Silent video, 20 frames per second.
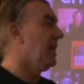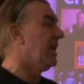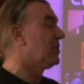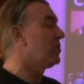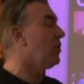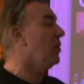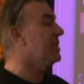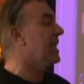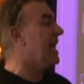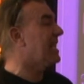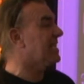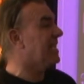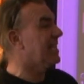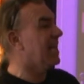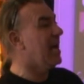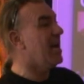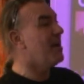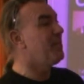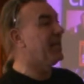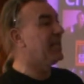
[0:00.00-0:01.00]
It's all down to
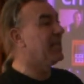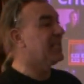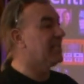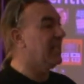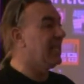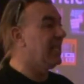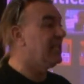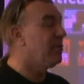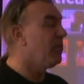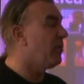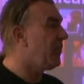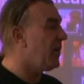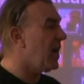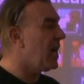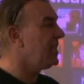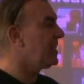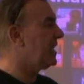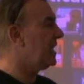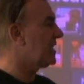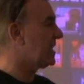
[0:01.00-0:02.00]
liability, and you'll
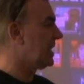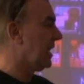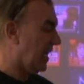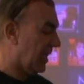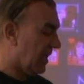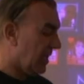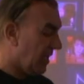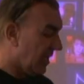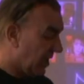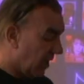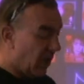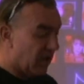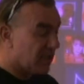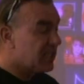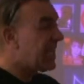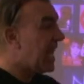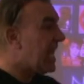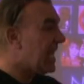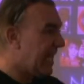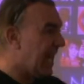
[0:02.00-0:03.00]
find this
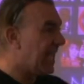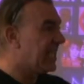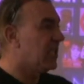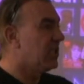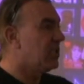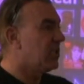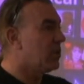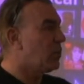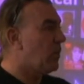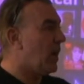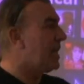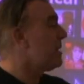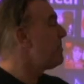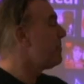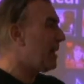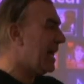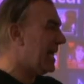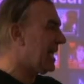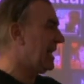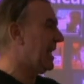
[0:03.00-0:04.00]
on debt letters as well,
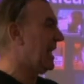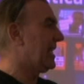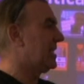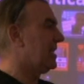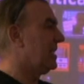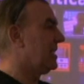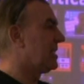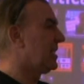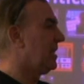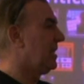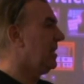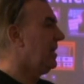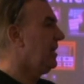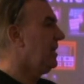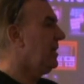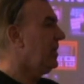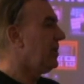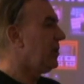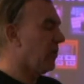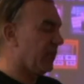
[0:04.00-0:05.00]
and bank letters.
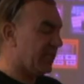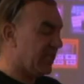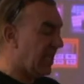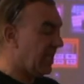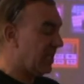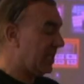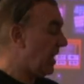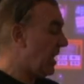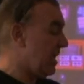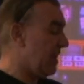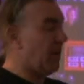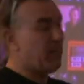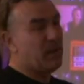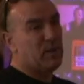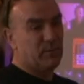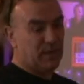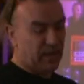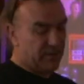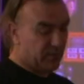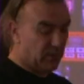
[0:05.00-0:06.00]
You'll see, I
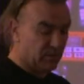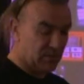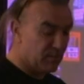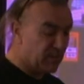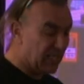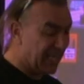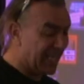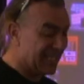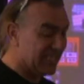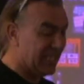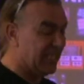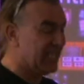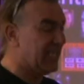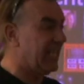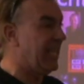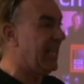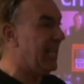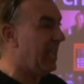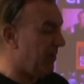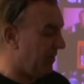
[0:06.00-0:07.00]
mean, I've got some classics
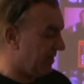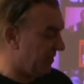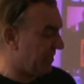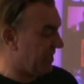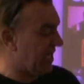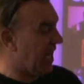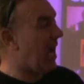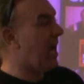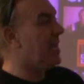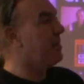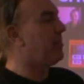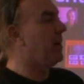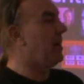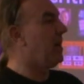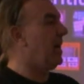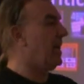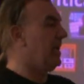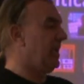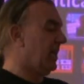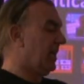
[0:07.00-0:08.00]
in here, signed
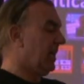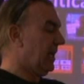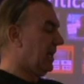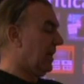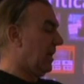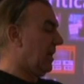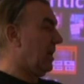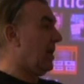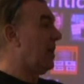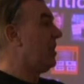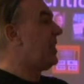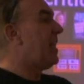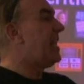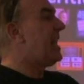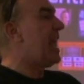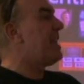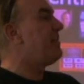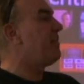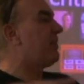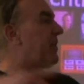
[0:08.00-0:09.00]
by the
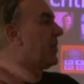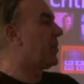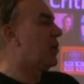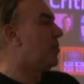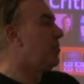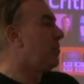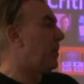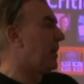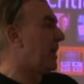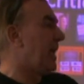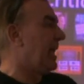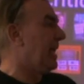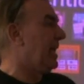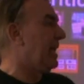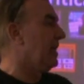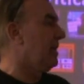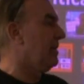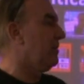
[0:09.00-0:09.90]
name of the company.